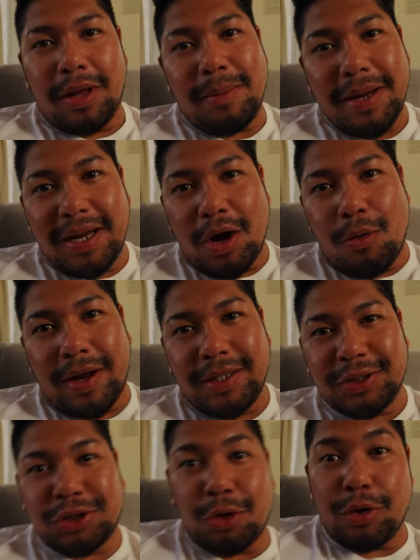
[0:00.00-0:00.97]
let me go ahead
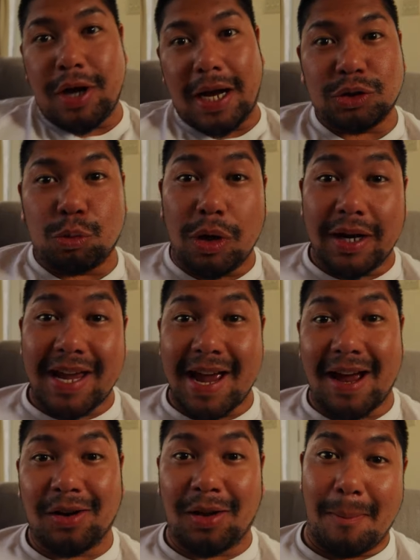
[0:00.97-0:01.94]
and show you guys what
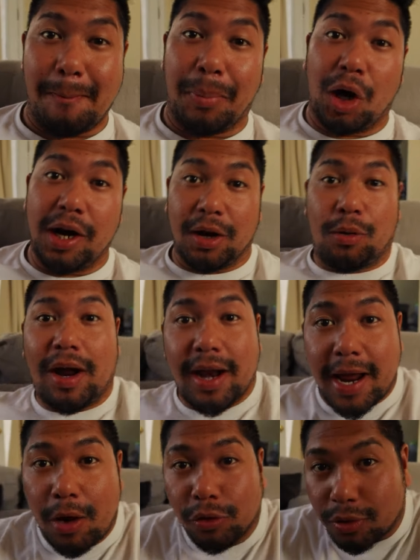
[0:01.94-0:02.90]
candle I'm burning right
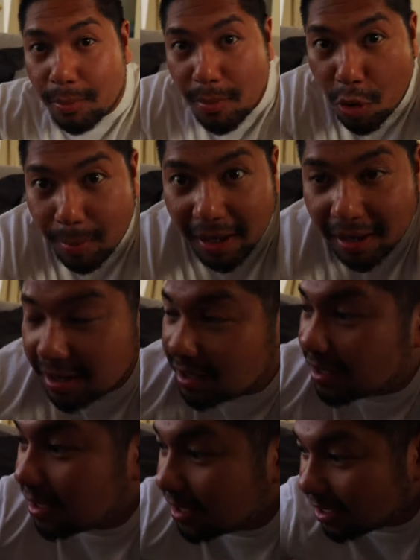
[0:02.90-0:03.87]
now at the moment.
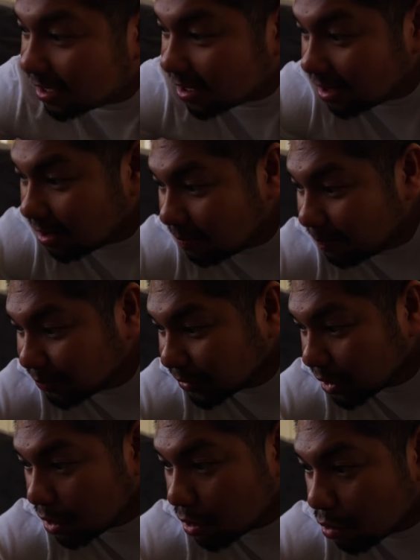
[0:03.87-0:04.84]
Um,
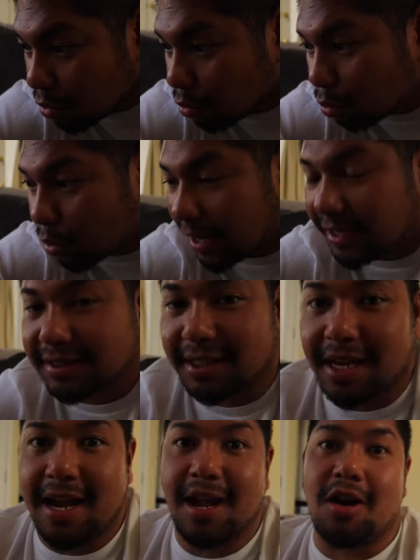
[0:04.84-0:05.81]
right
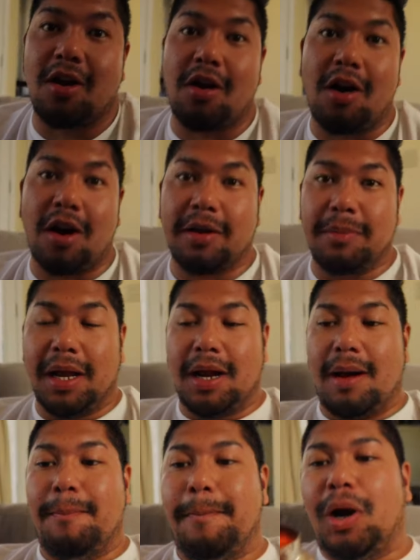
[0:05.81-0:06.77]
in our
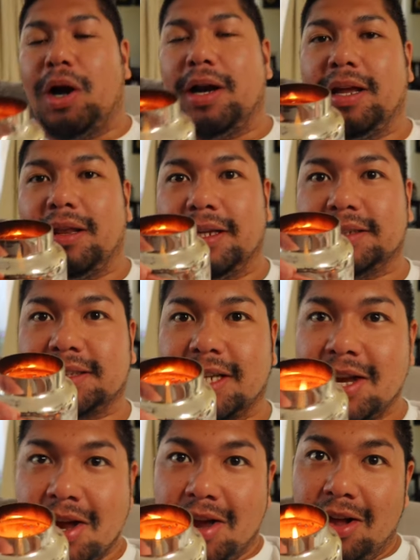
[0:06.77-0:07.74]
ottoman, I'm burning
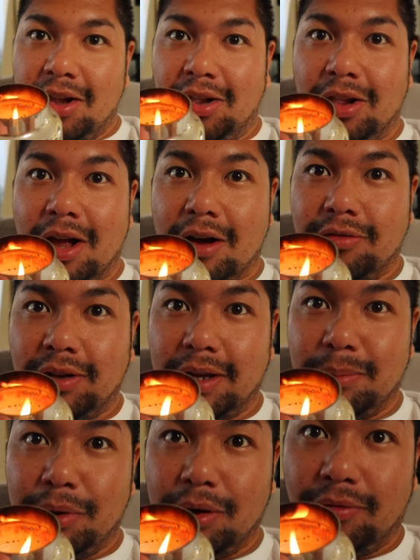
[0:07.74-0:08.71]
this
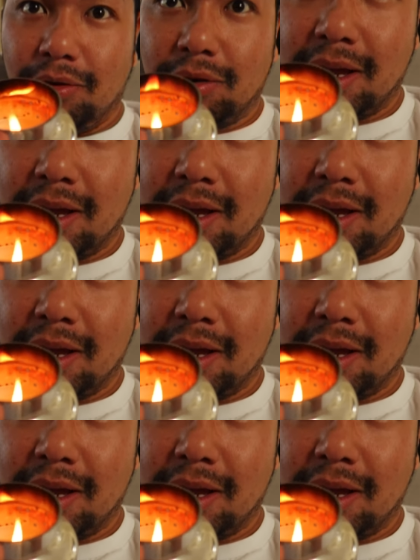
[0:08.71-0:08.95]
lovely, beautiful